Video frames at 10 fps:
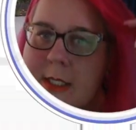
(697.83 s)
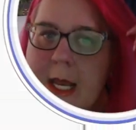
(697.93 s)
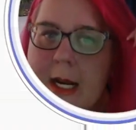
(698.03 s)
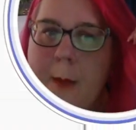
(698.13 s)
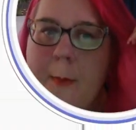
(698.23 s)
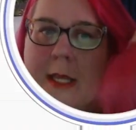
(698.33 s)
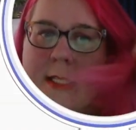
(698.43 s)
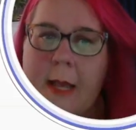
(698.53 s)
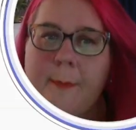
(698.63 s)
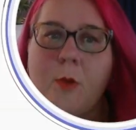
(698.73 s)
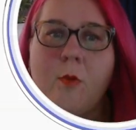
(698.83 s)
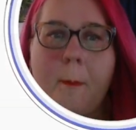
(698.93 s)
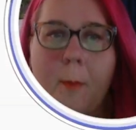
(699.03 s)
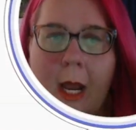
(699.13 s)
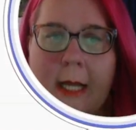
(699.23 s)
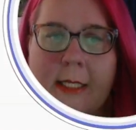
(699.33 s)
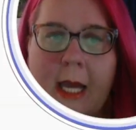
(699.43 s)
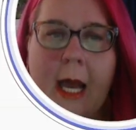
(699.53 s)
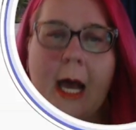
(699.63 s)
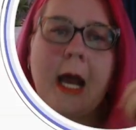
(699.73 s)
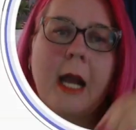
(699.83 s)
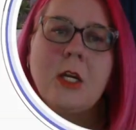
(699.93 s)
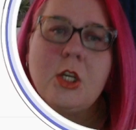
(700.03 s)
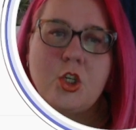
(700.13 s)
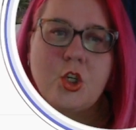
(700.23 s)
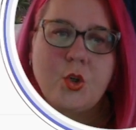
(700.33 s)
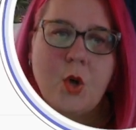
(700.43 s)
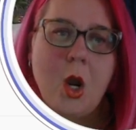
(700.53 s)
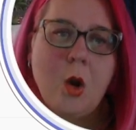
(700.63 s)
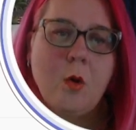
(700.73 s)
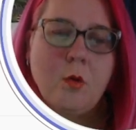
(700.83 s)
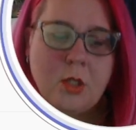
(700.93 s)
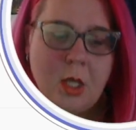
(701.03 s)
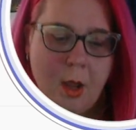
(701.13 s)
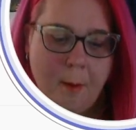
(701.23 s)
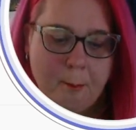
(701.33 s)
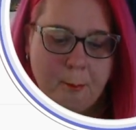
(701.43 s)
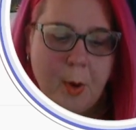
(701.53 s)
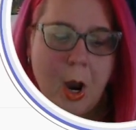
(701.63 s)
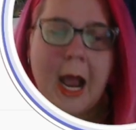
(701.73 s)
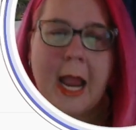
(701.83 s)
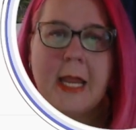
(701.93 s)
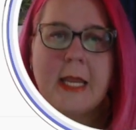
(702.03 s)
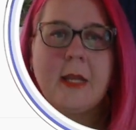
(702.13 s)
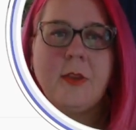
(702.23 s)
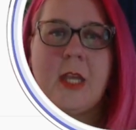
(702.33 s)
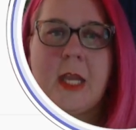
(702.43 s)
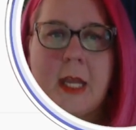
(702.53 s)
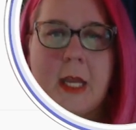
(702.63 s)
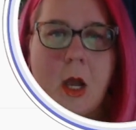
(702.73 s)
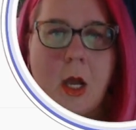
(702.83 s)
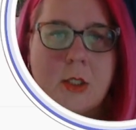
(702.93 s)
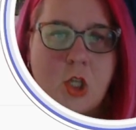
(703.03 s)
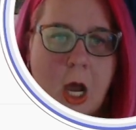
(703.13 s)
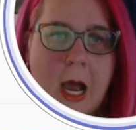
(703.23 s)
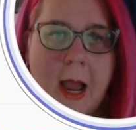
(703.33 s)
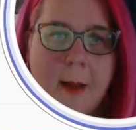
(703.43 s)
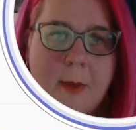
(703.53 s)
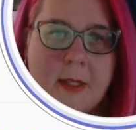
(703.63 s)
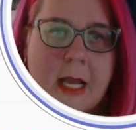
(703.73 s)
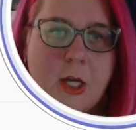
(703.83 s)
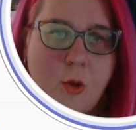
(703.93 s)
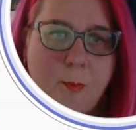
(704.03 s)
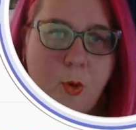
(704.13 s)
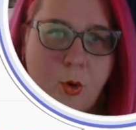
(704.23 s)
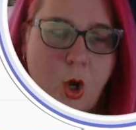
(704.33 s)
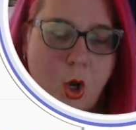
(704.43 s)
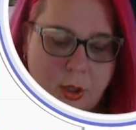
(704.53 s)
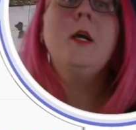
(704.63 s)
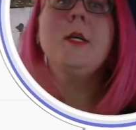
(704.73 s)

up, except the reminder, are controlled by the time that you put on them.